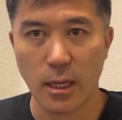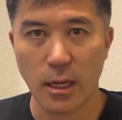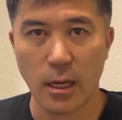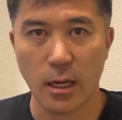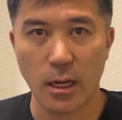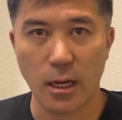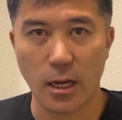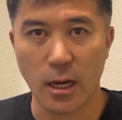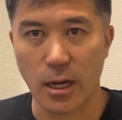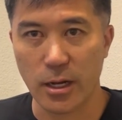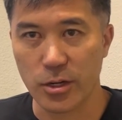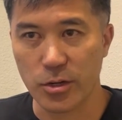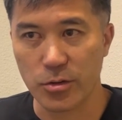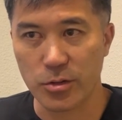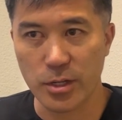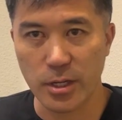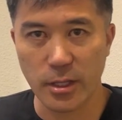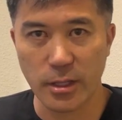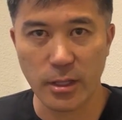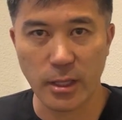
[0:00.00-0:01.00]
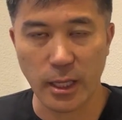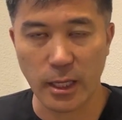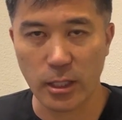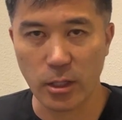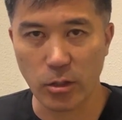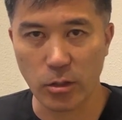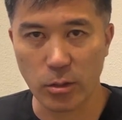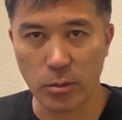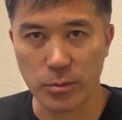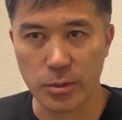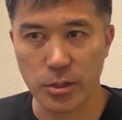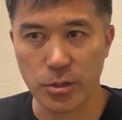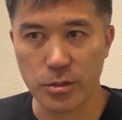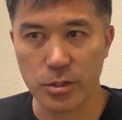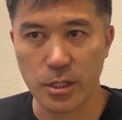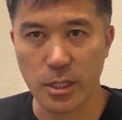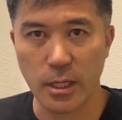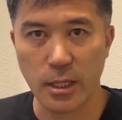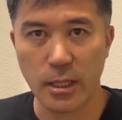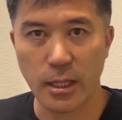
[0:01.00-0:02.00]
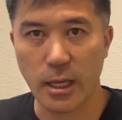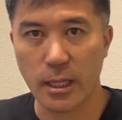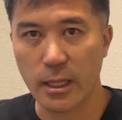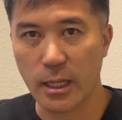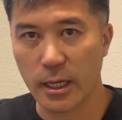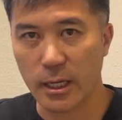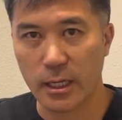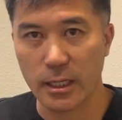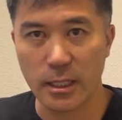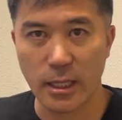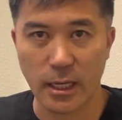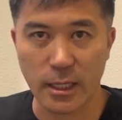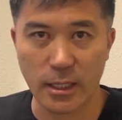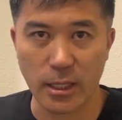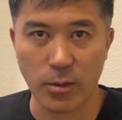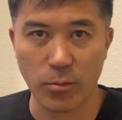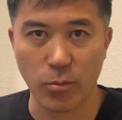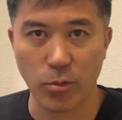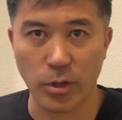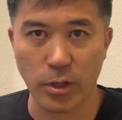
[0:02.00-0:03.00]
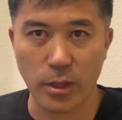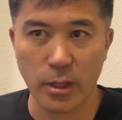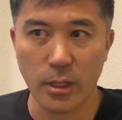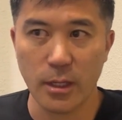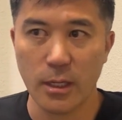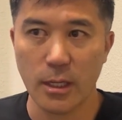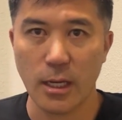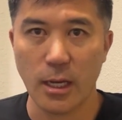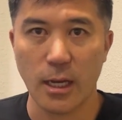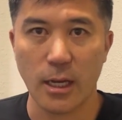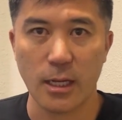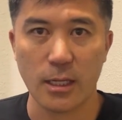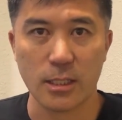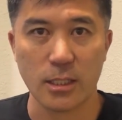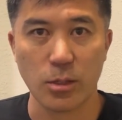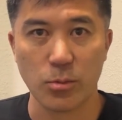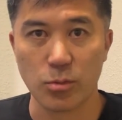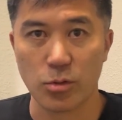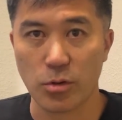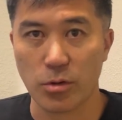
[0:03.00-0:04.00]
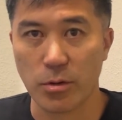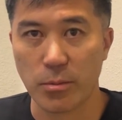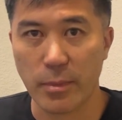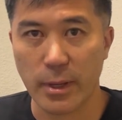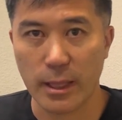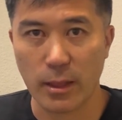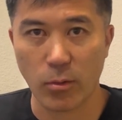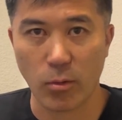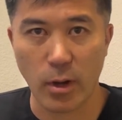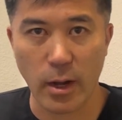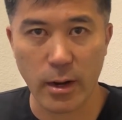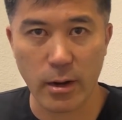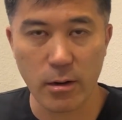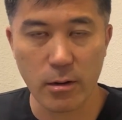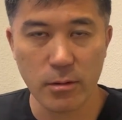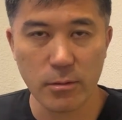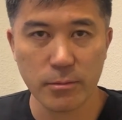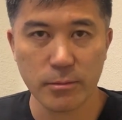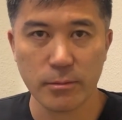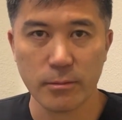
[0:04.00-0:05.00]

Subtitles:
on your teeth, they glue them to your teeth, and then connect them with some sort of metal wire.